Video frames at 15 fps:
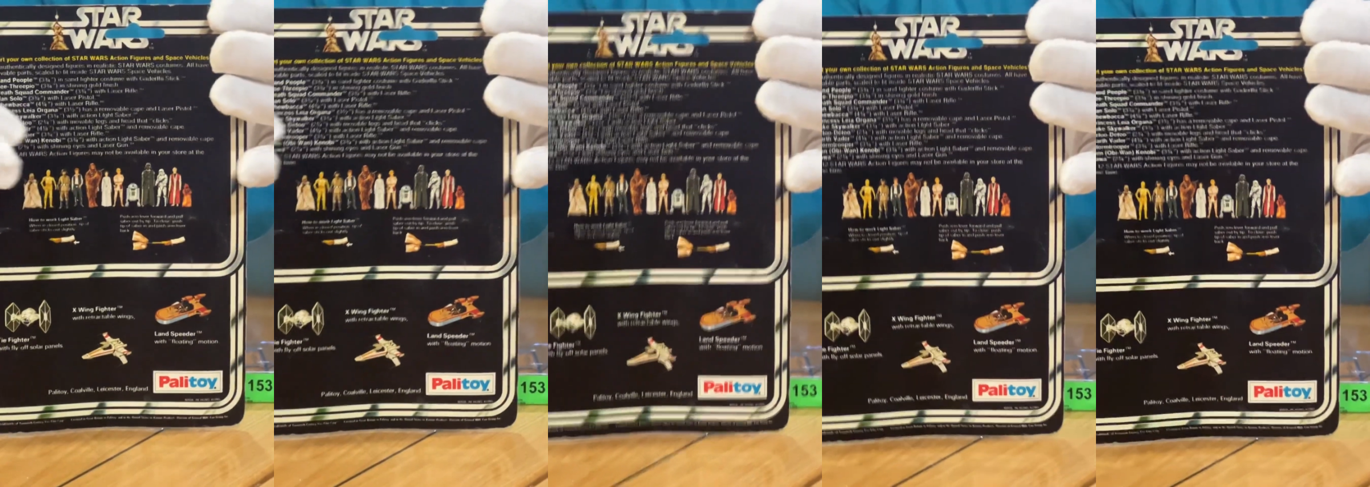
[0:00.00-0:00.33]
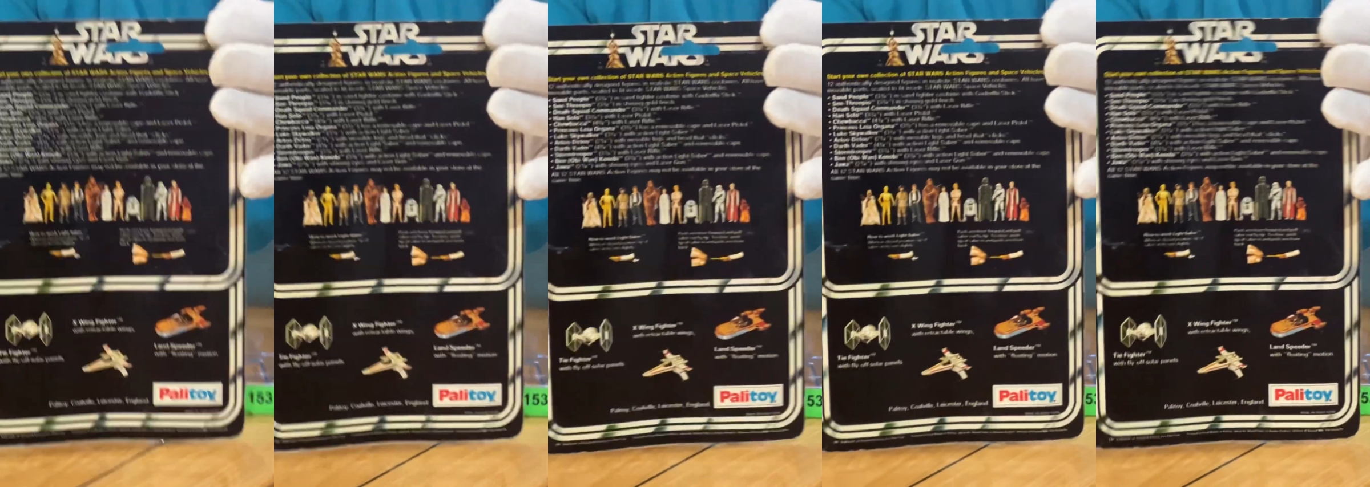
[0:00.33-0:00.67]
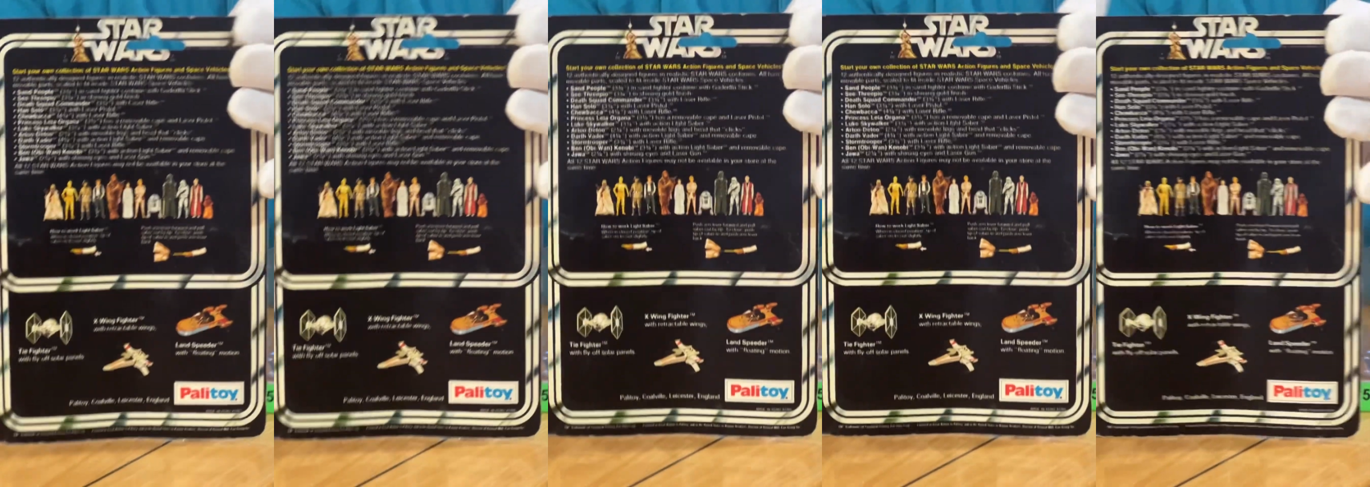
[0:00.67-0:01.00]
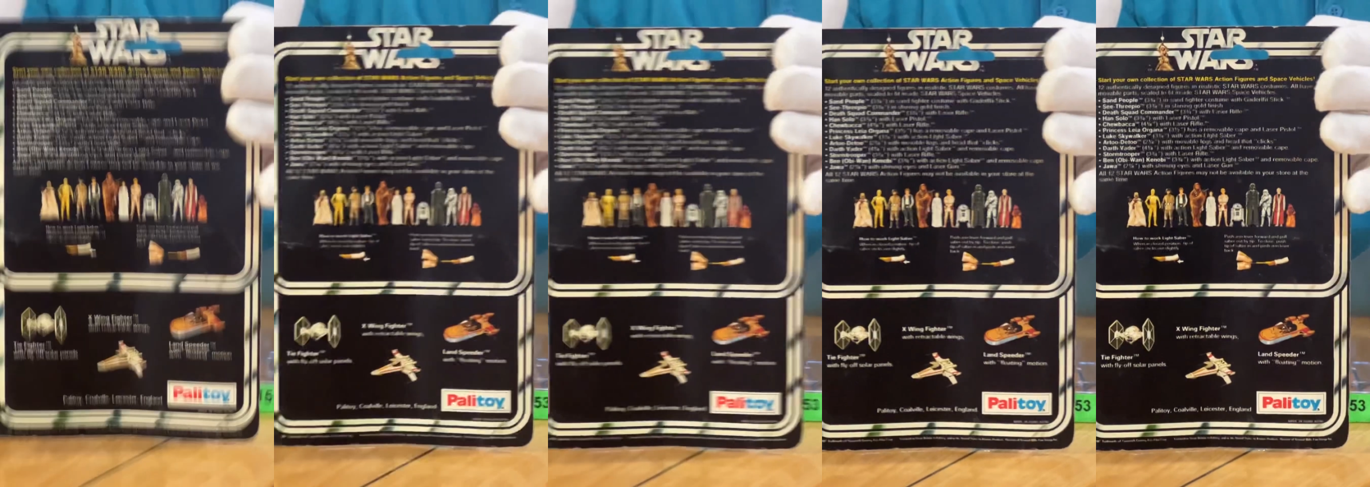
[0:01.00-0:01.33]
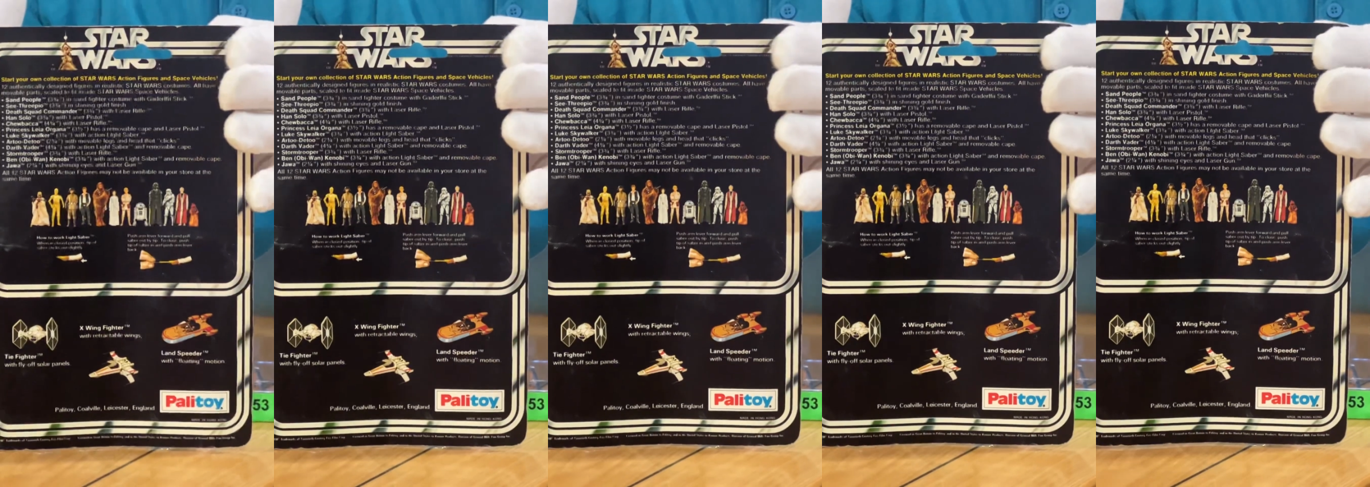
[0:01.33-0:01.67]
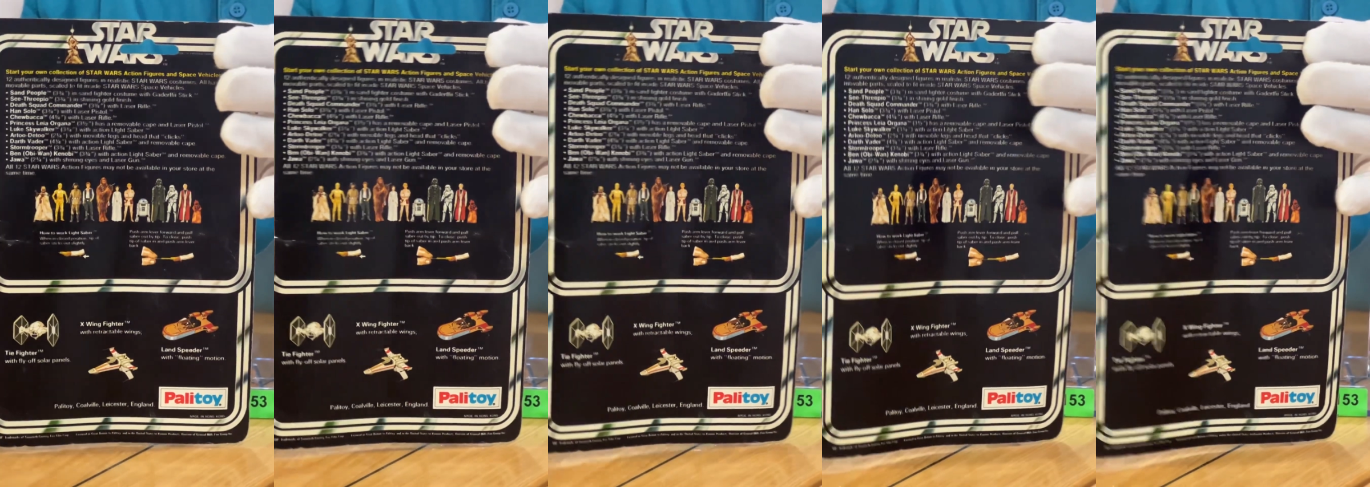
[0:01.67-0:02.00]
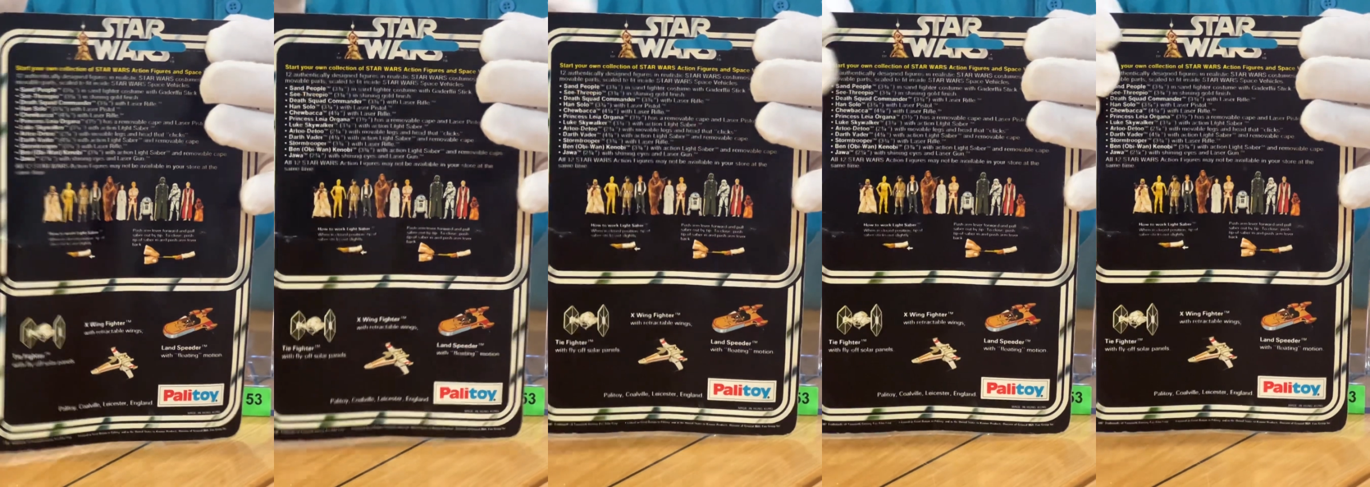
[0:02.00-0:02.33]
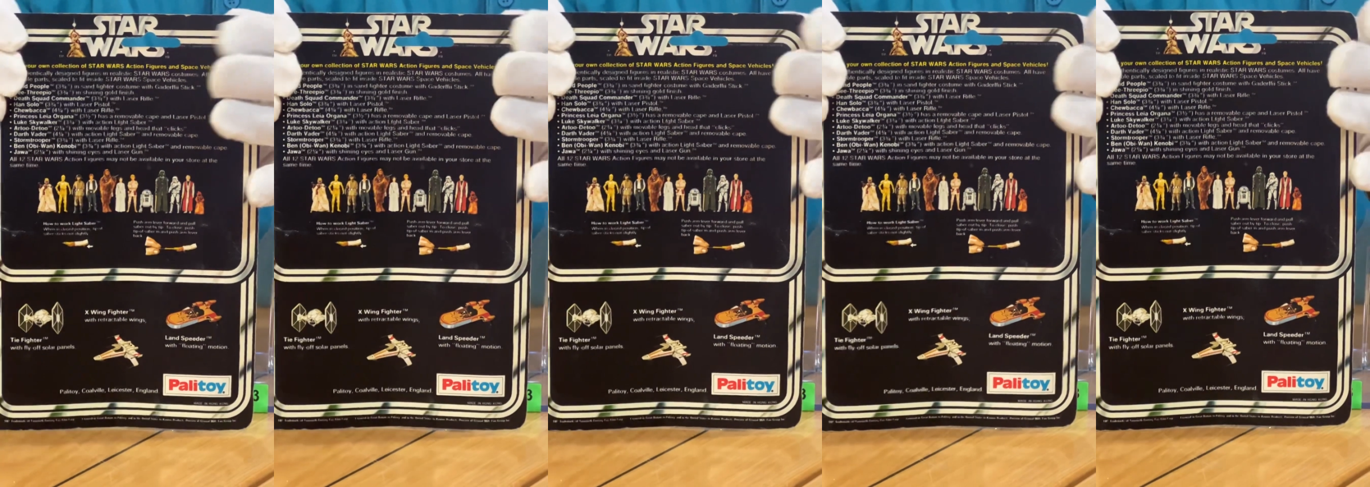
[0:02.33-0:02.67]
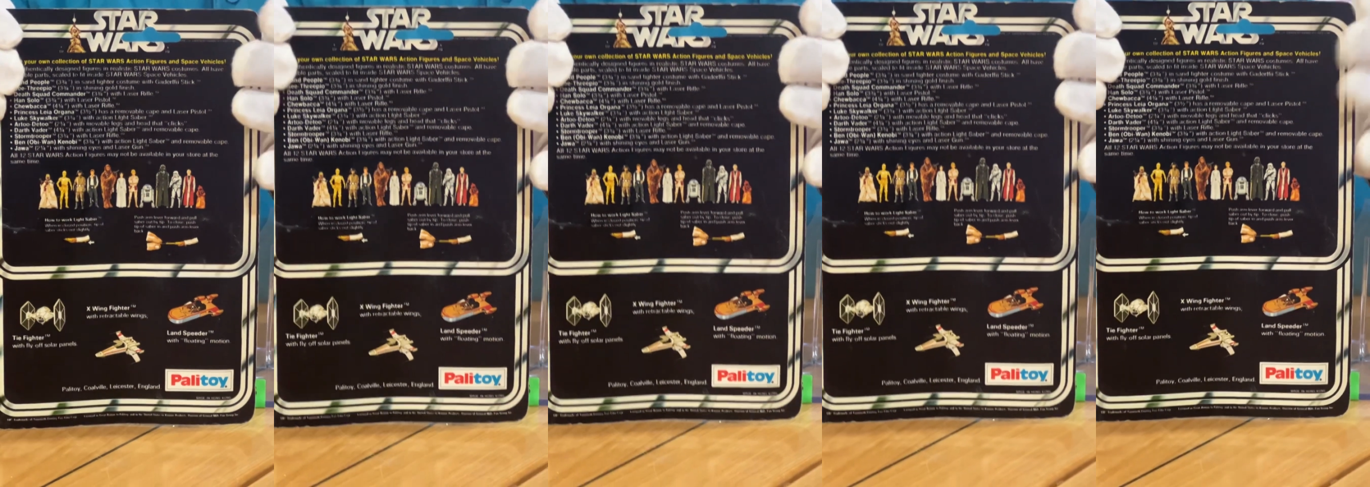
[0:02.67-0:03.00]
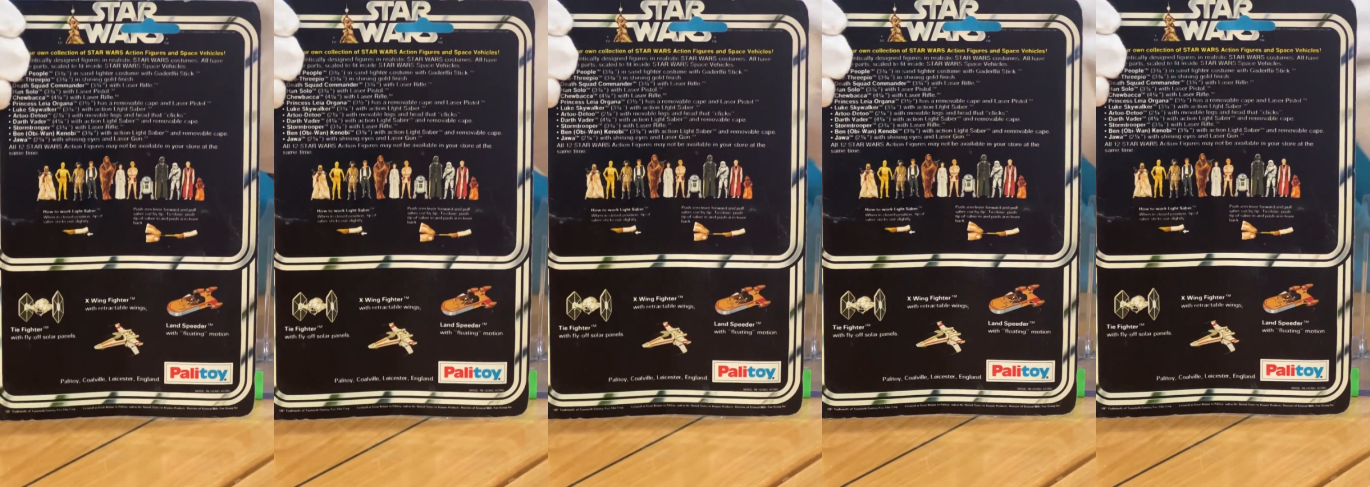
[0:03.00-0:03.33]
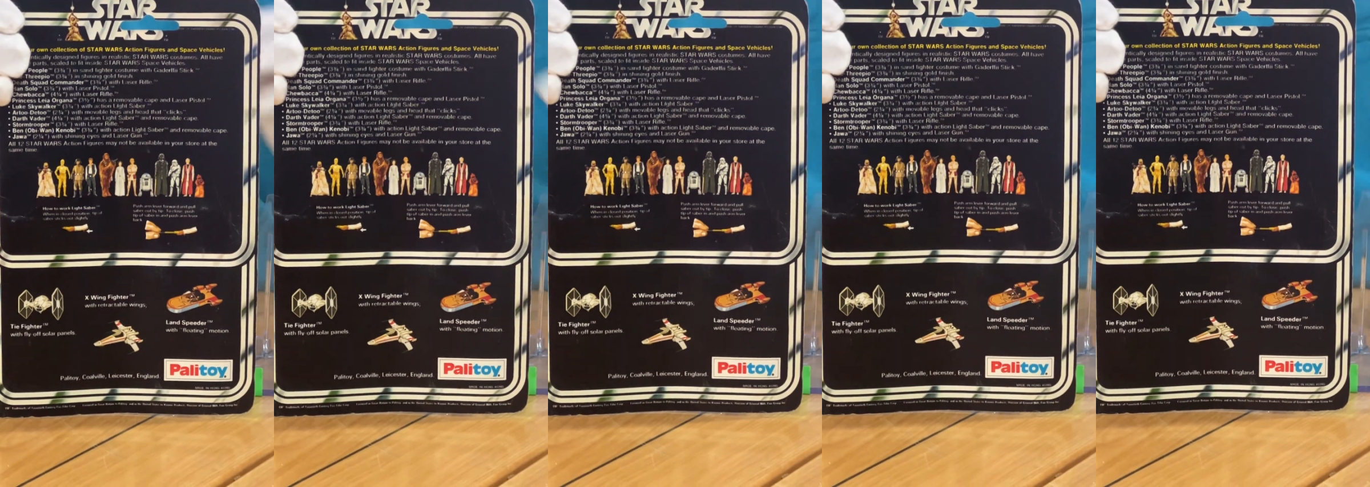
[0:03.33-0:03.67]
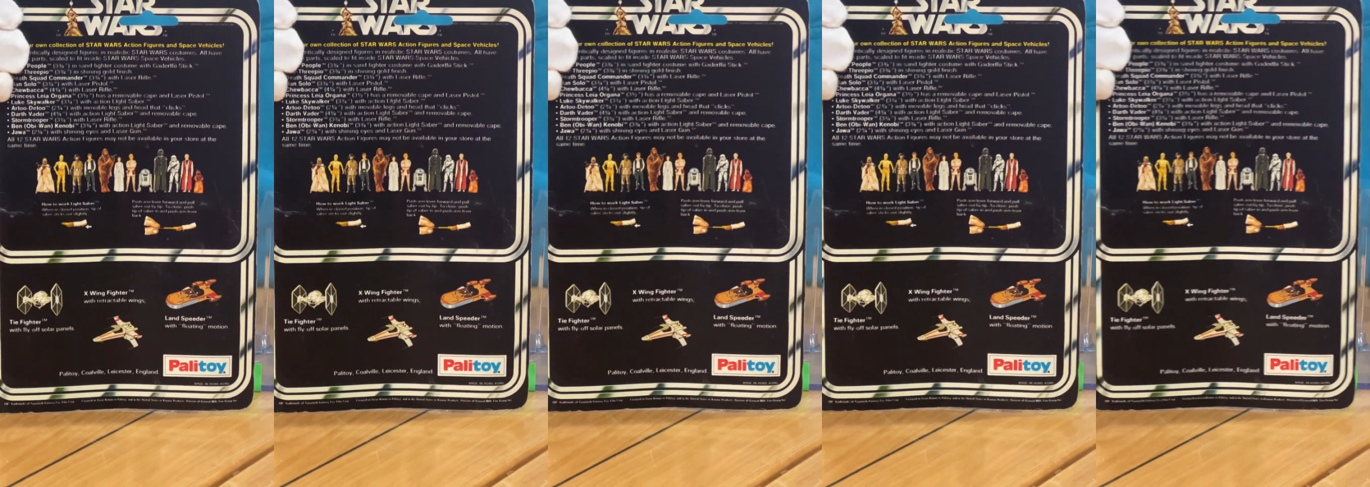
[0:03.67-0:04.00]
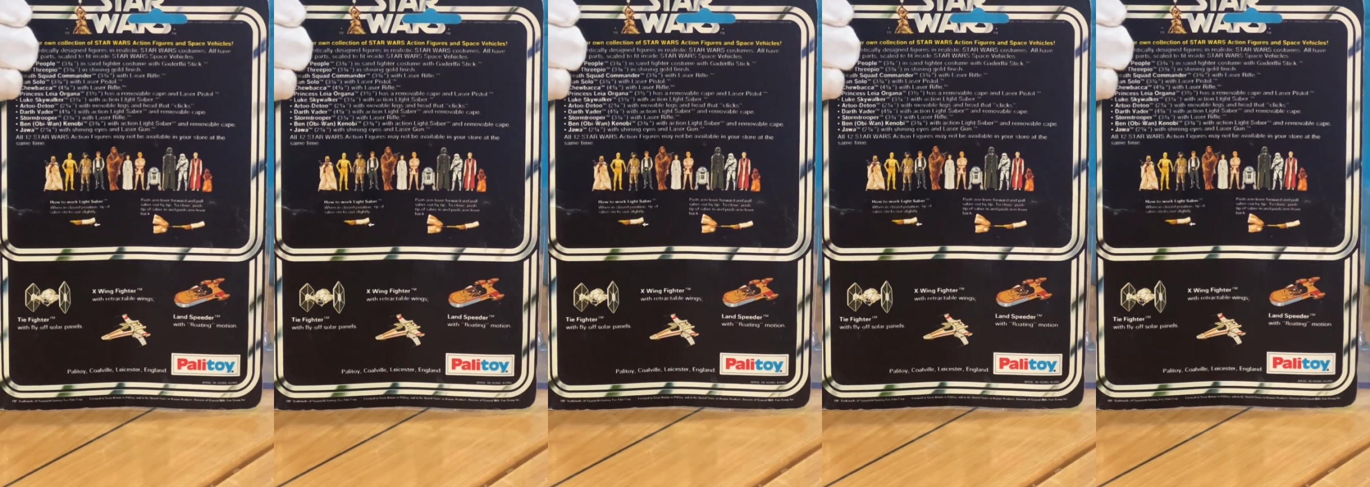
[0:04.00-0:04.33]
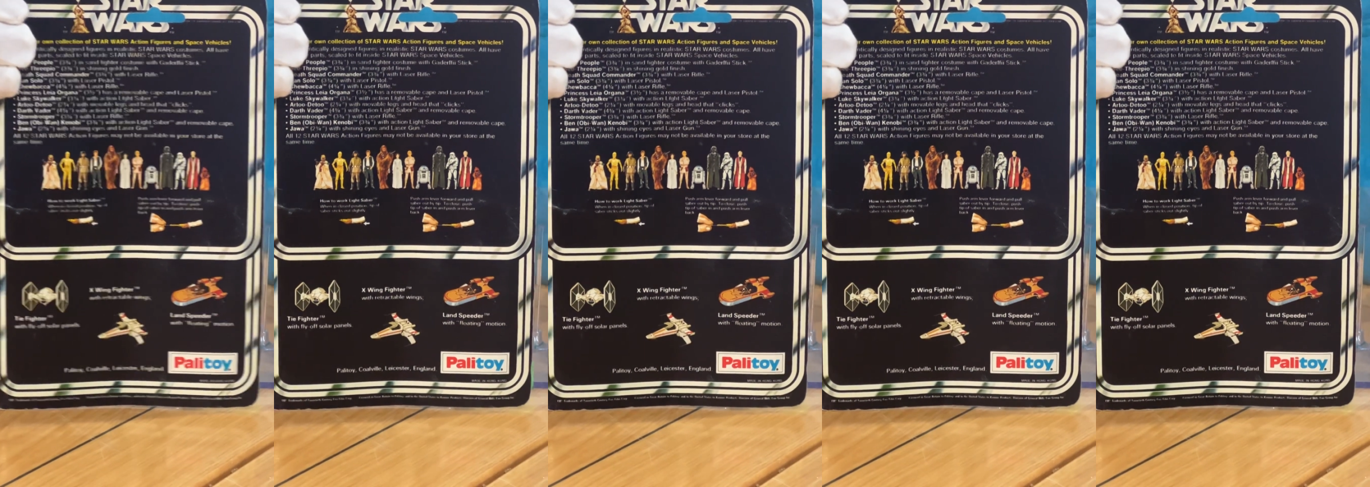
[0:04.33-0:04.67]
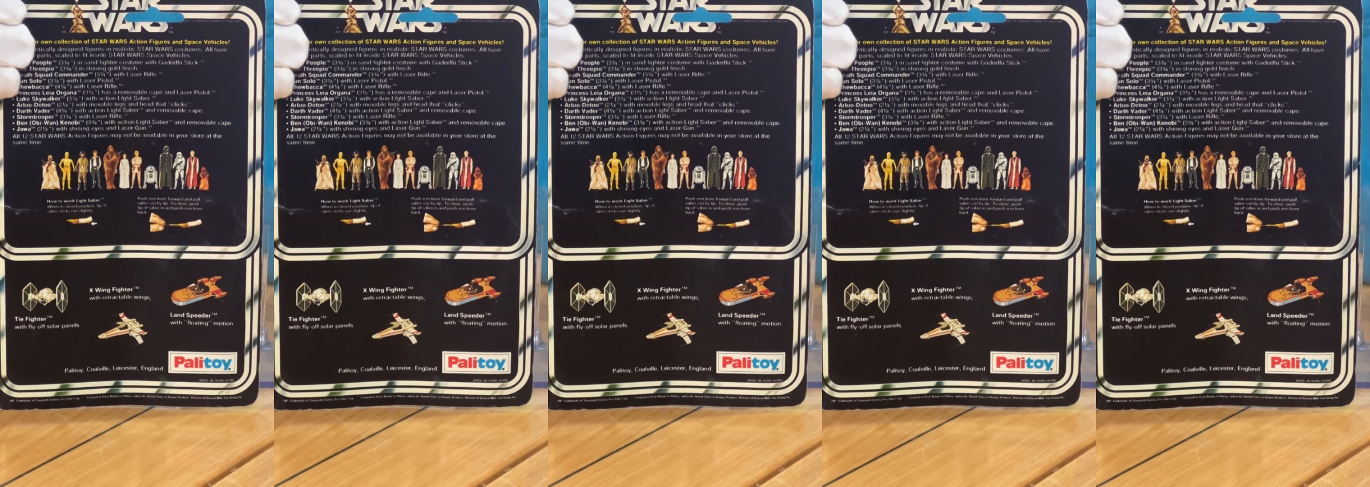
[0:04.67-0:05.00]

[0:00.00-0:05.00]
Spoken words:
(no speaker visible)